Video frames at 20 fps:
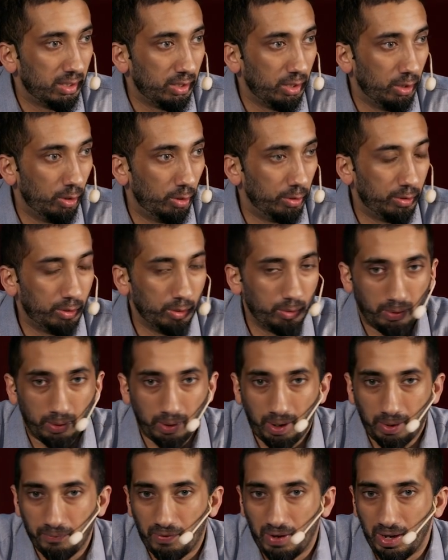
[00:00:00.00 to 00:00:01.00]
you know,
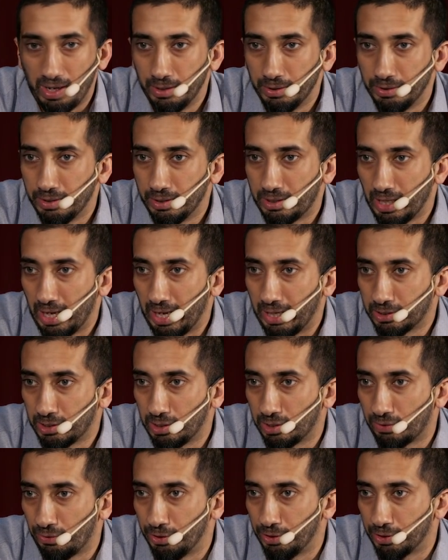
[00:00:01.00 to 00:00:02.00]
I file the
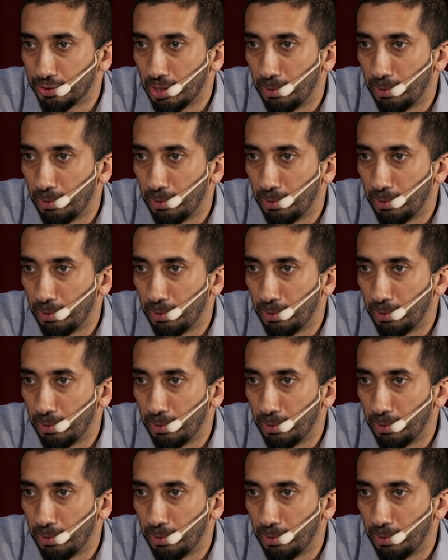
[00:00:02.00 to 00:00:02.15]
taxes for this